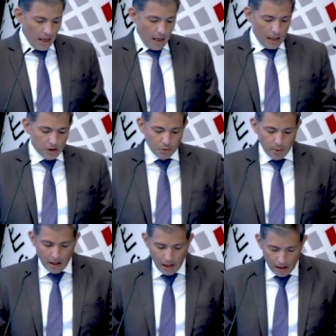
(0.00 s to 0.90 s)
It should be,
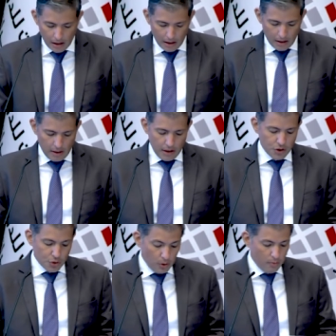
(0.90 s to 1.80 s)
called, it
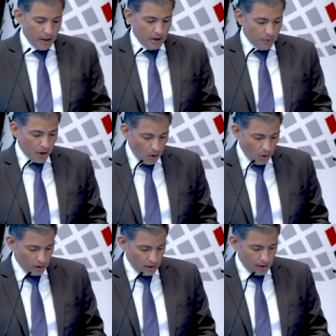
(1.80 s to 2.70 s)
should be recalled